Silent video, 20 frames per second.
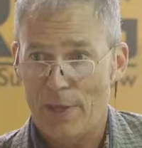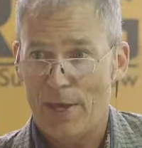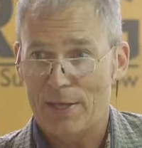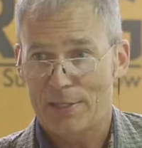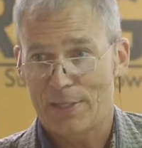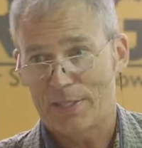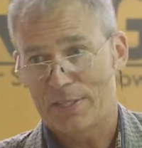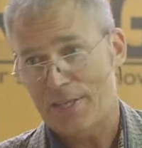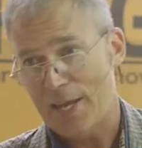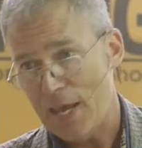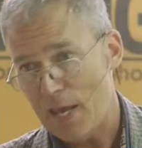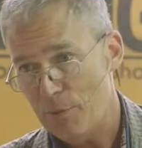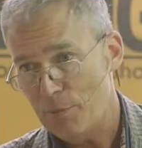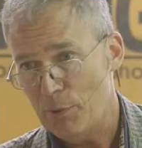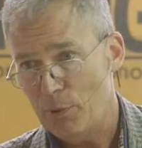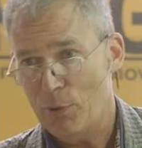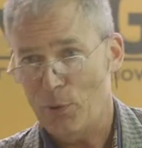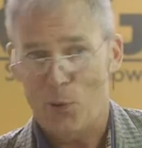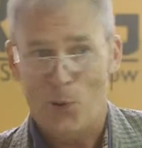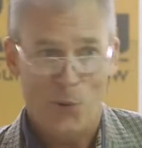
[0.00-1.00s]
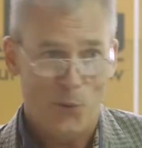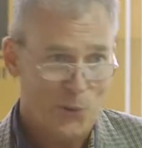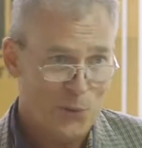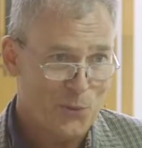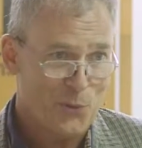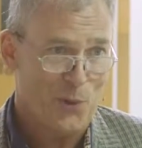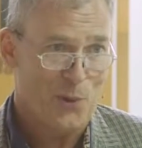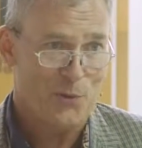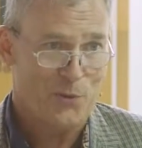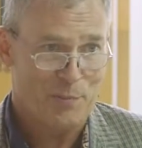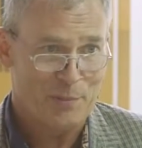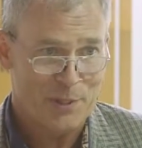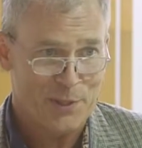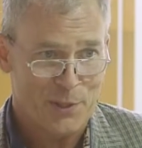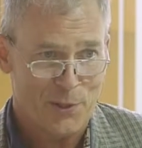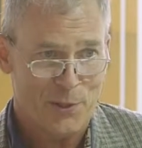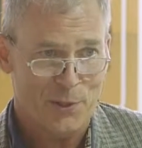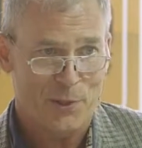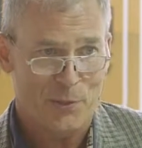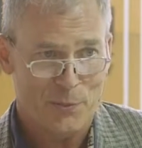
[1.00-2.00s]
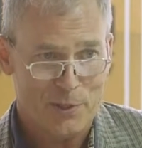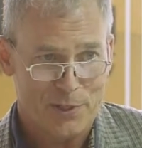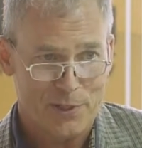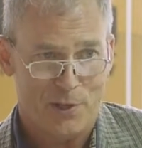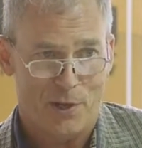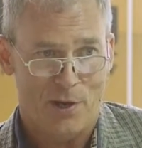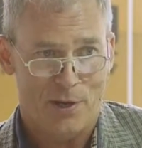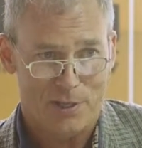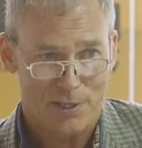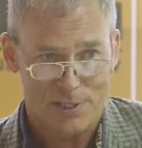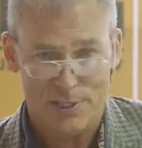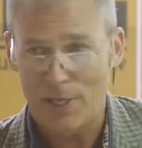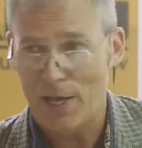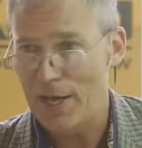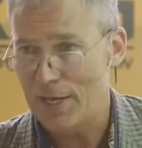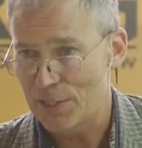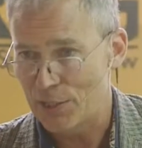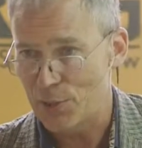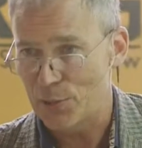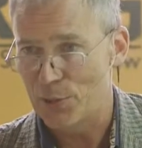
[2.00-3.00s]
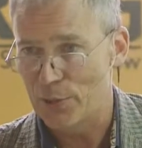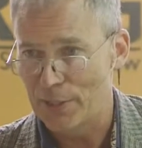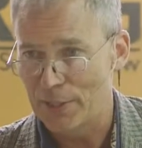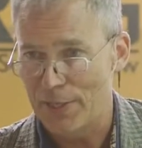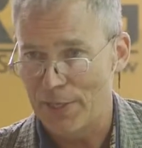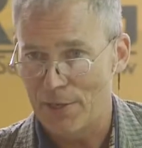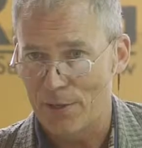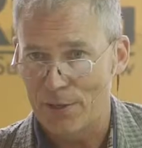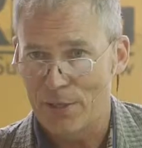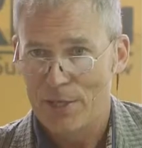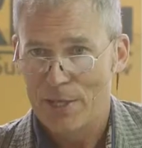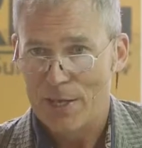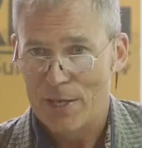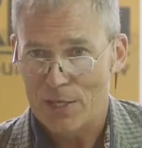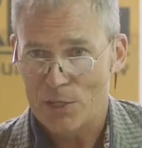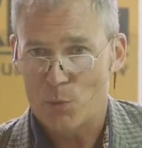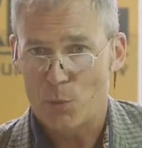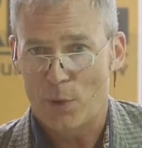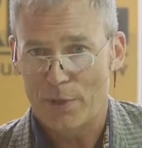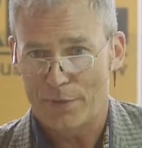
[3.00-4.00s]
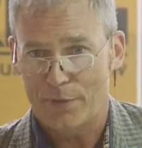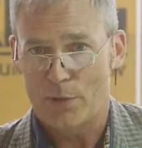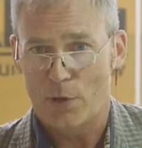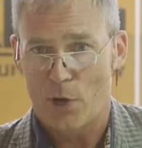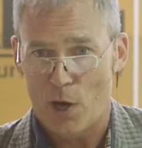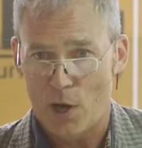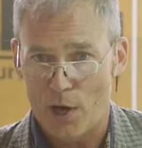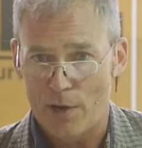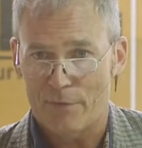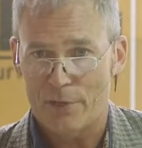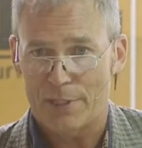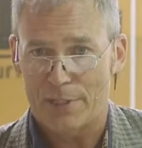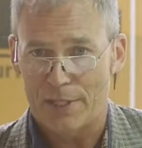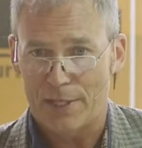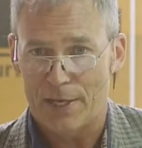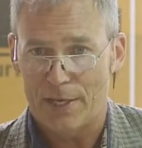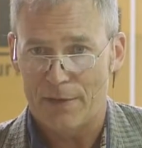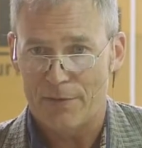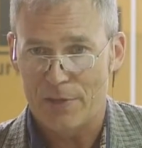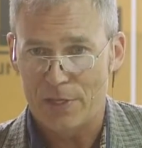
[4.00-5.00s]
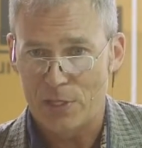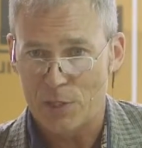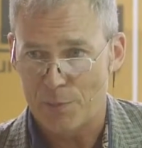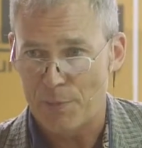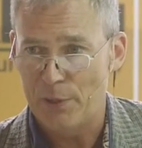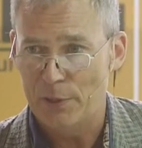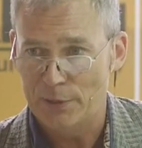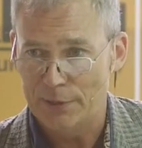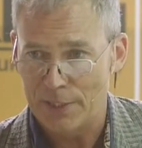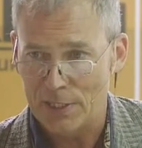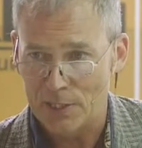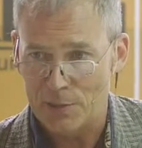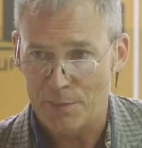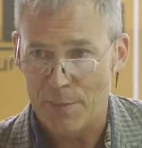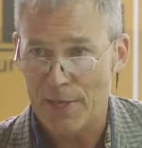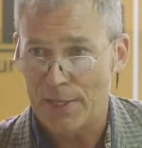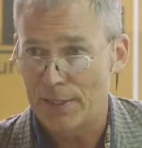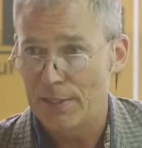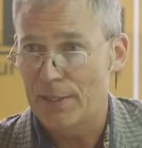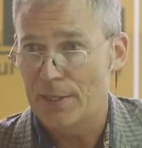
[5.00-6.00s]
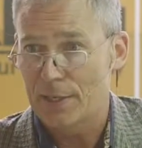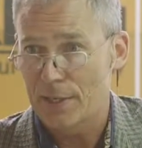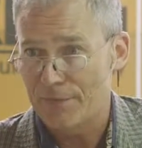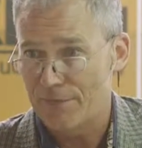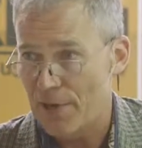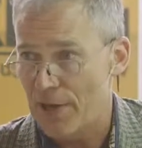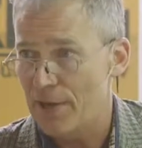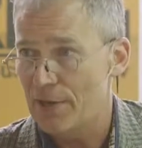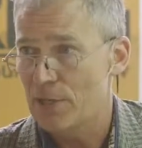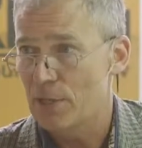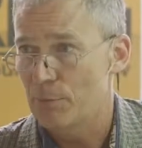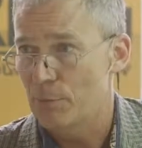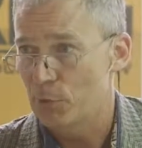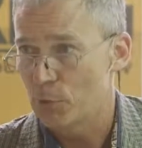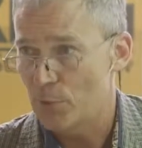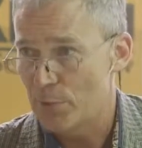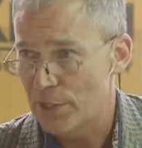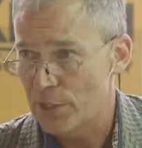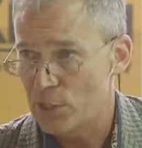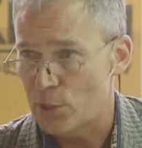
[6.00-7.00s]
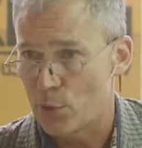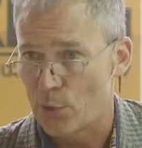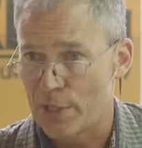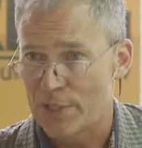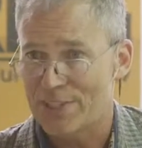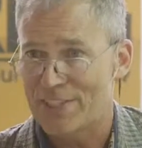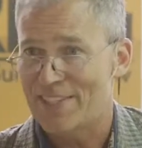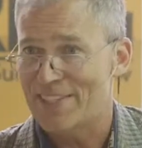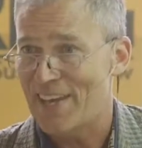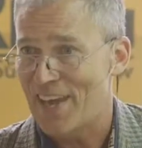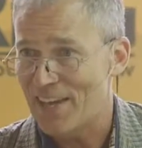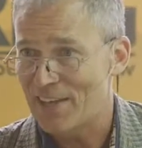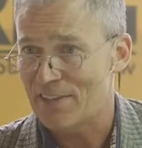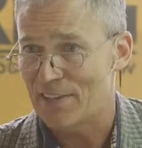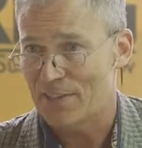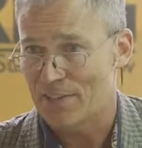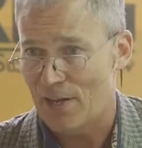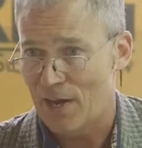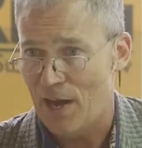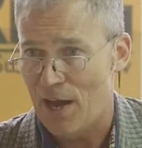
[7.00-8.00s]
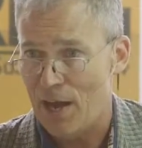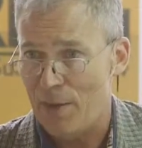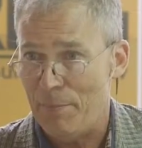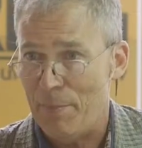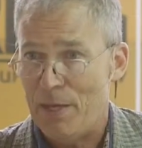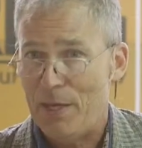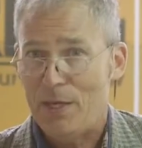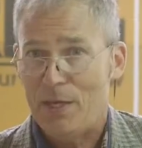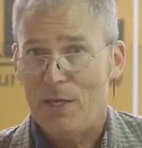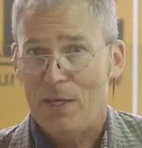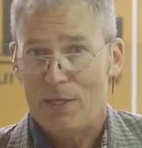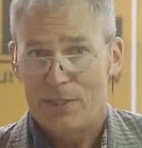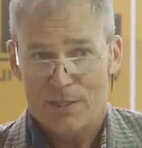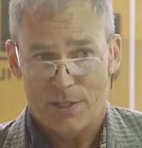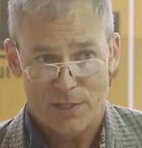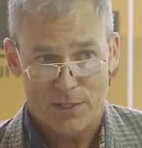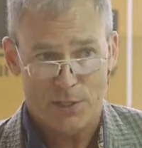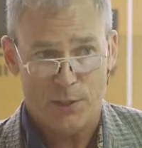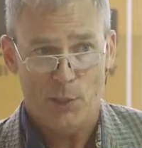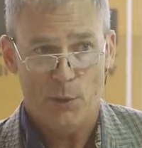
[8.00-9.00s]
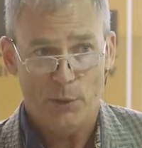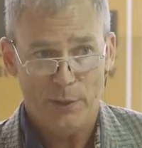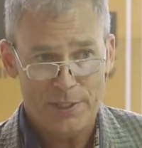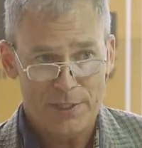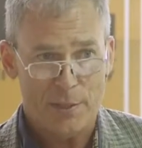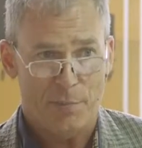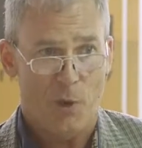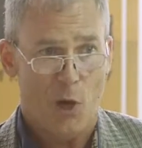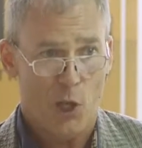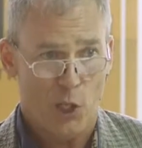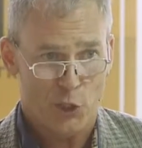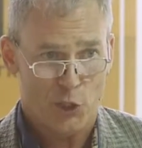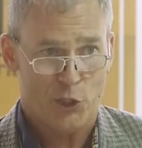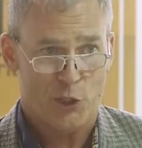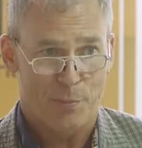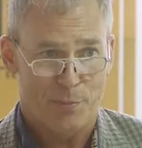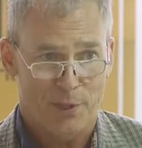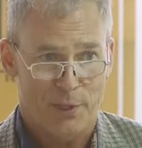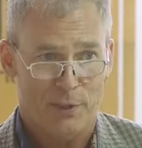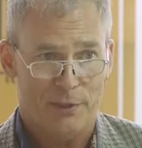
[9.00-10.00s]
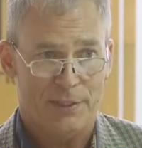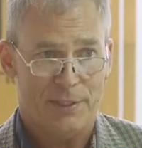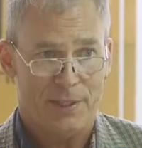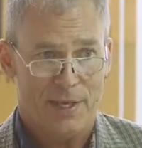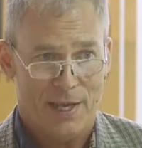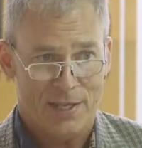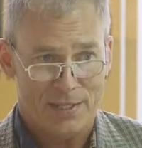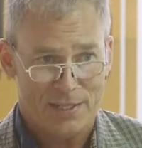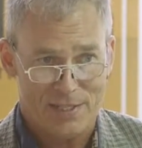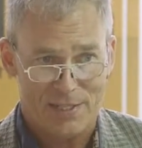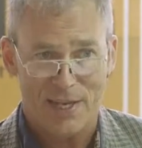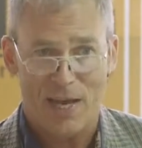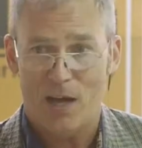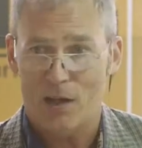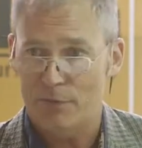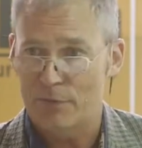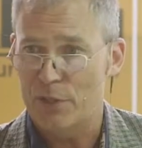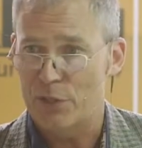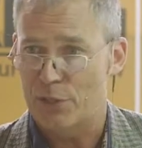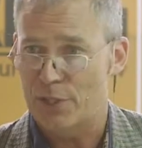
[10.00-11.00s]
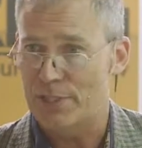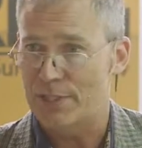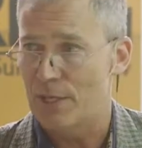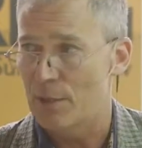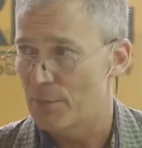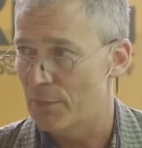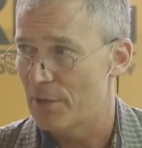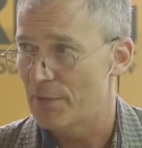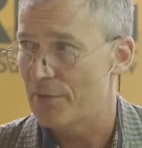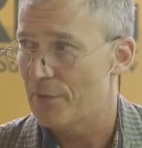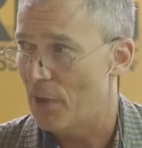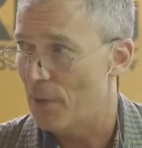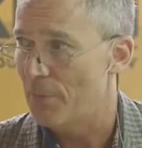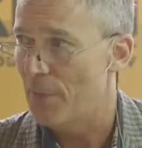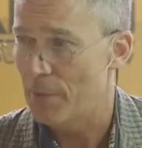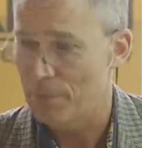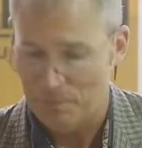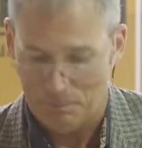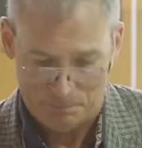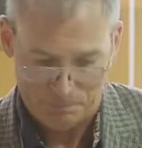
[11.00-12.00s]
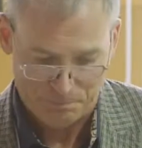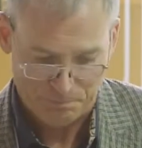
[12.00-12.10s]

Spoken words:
that stable, old growth material that we saw in slides earlier is what they're harvesting out of these buildings, making it a valuable resource to take the time to slowly demolish the building and salvage the timber from them.